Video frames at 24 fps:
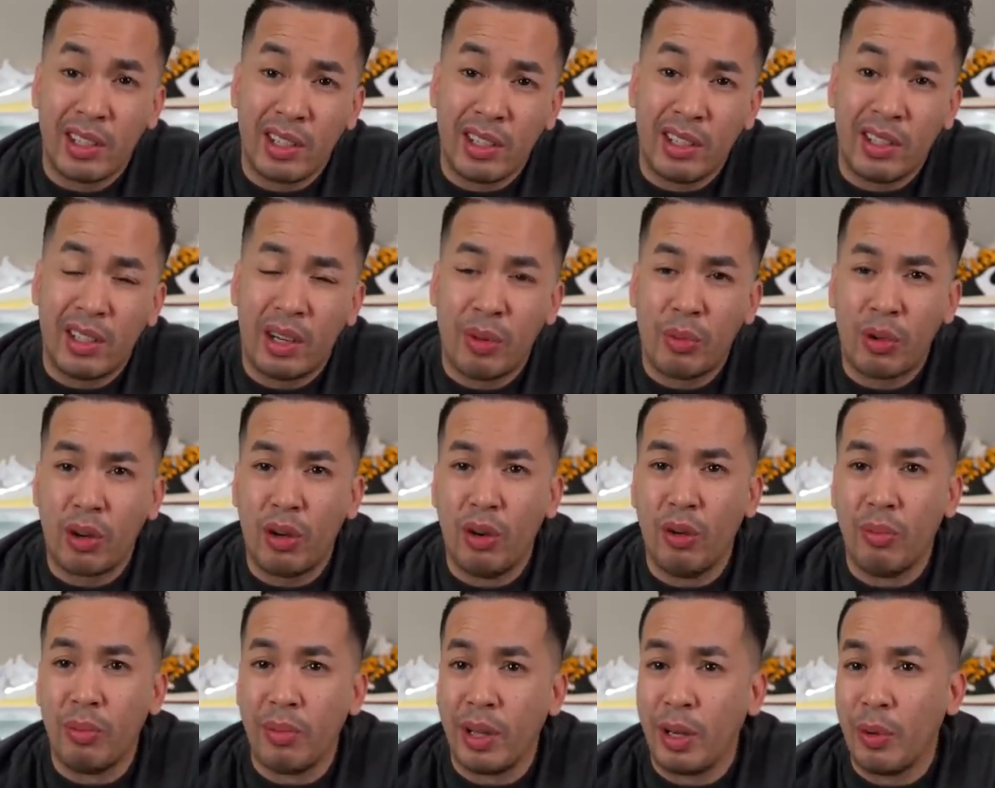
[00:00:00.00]
You know, I would
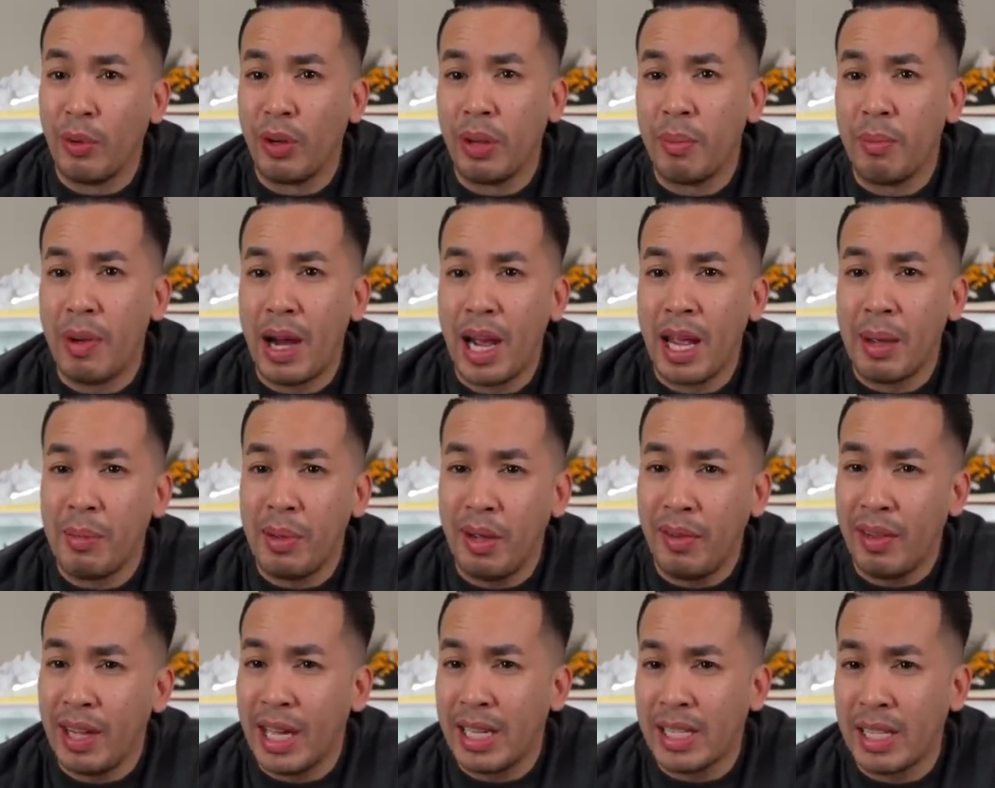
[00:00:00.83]
hope. Anyone in
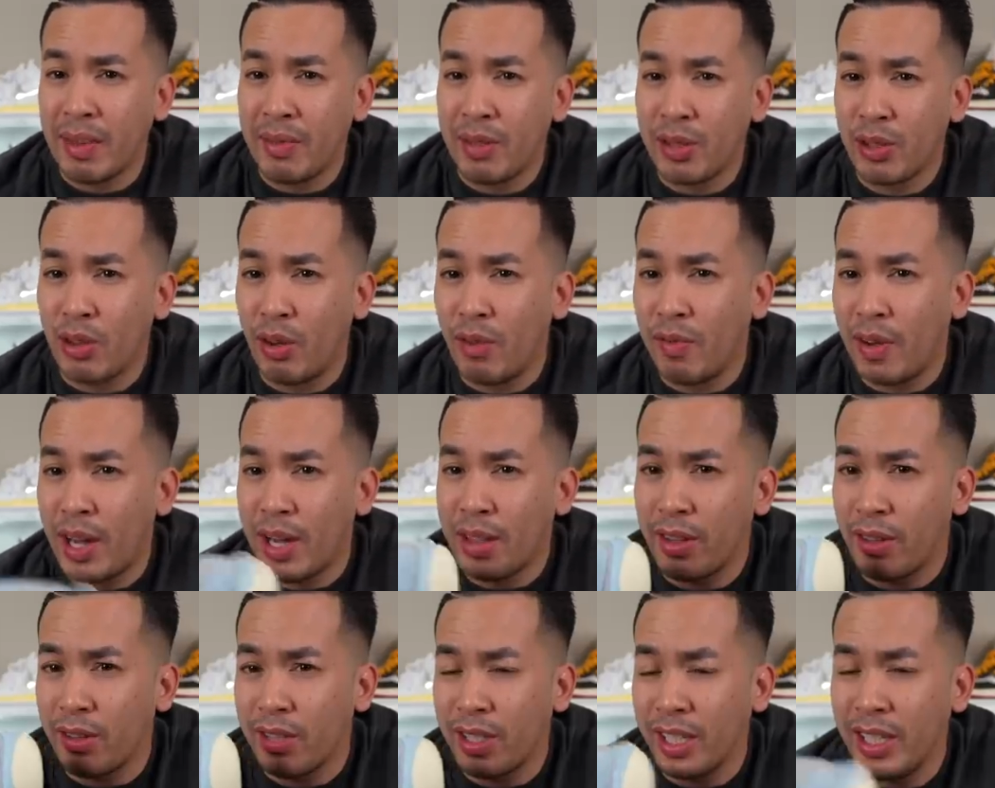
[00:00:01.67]
Miami, you guys have the Solefly
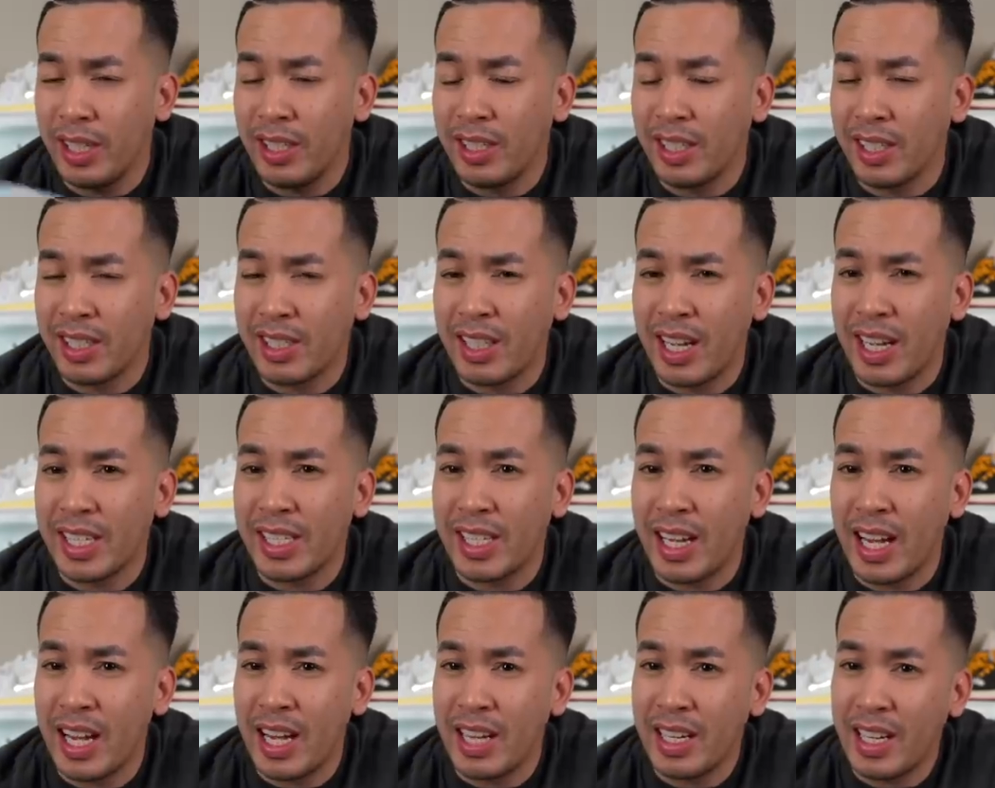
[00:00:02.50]
13s in a size
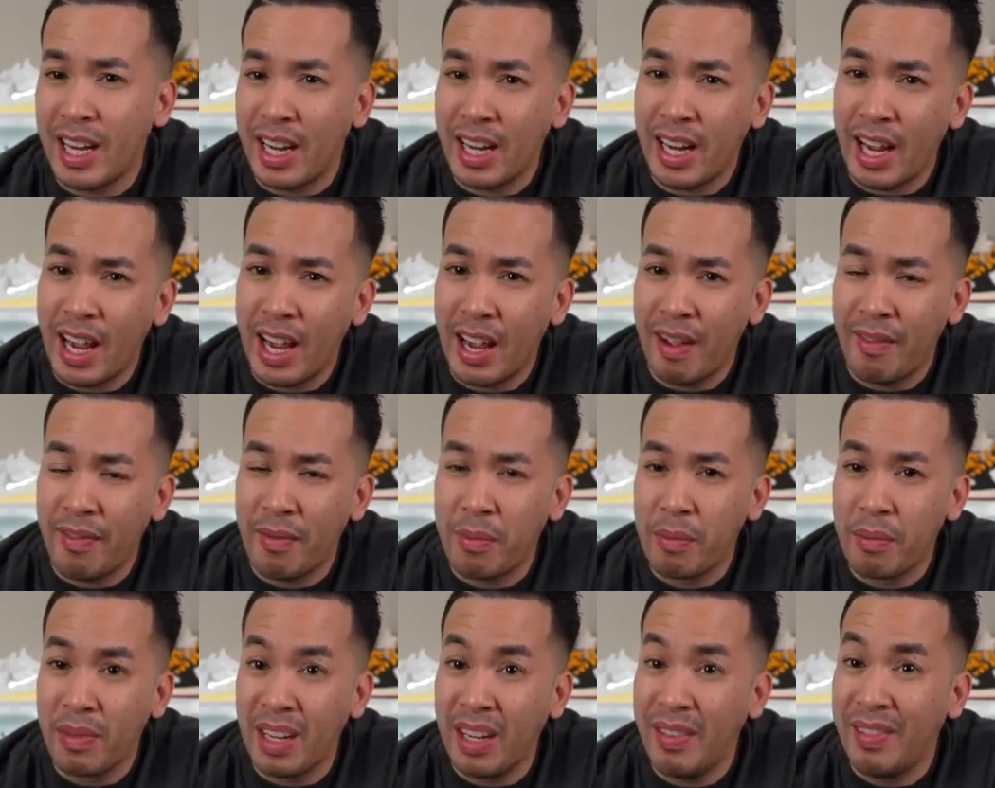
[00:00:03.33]
nine, nine and a half,
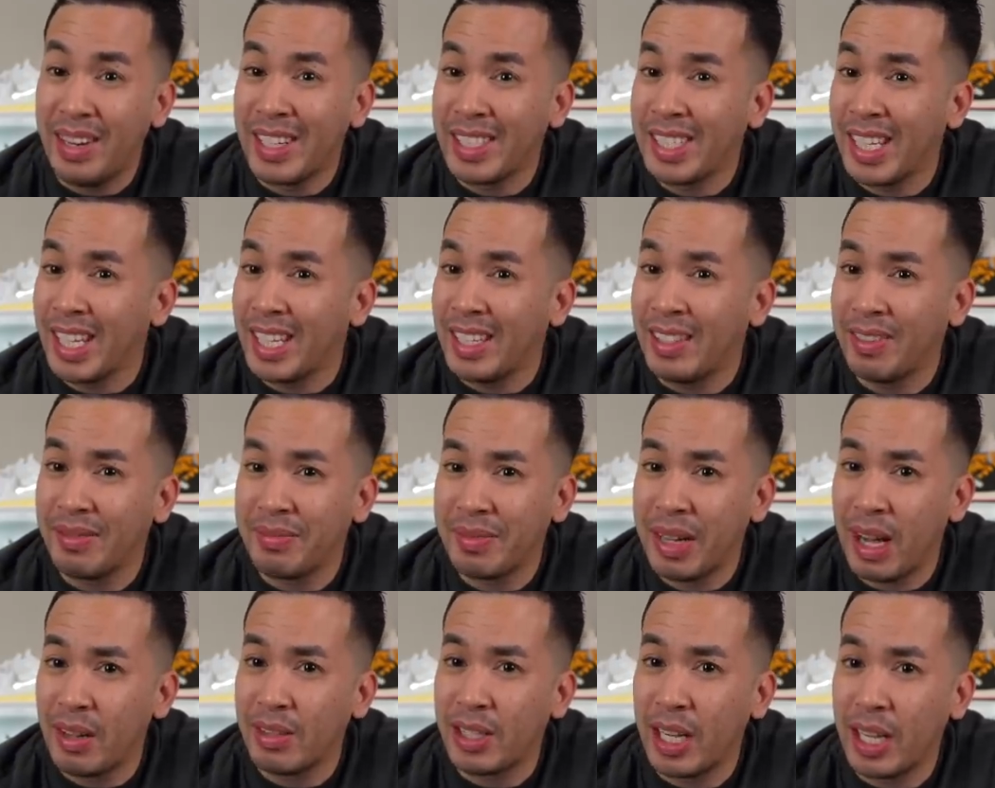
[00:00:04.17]
even a ten.
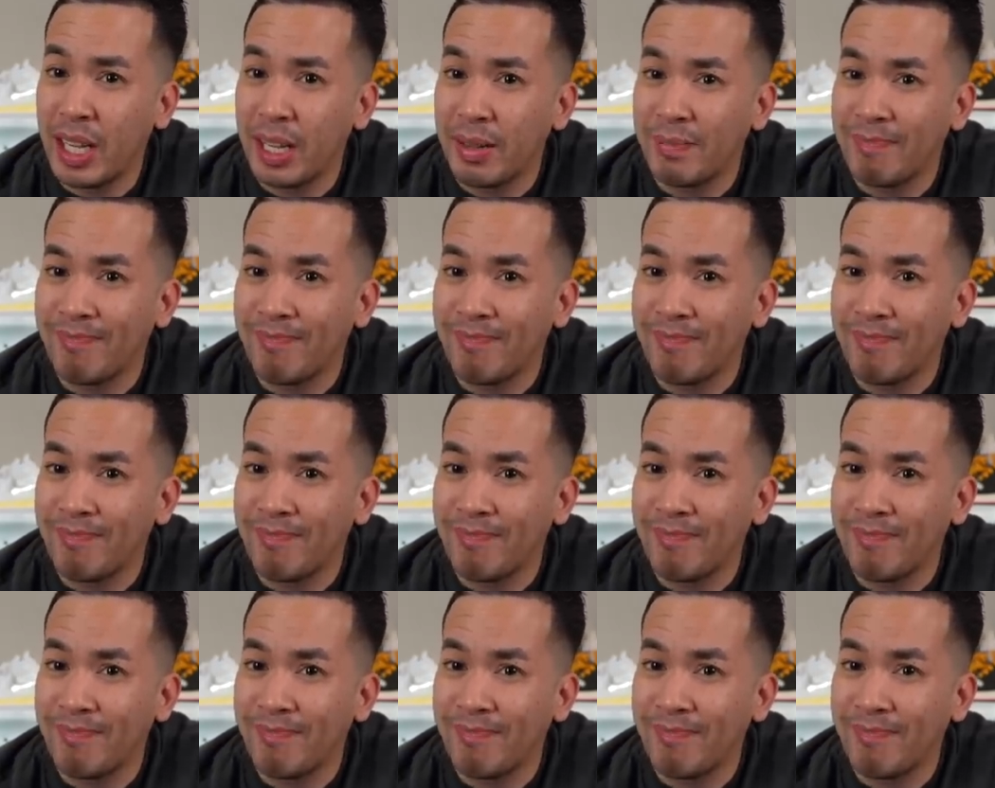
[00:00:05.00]
I'll take it.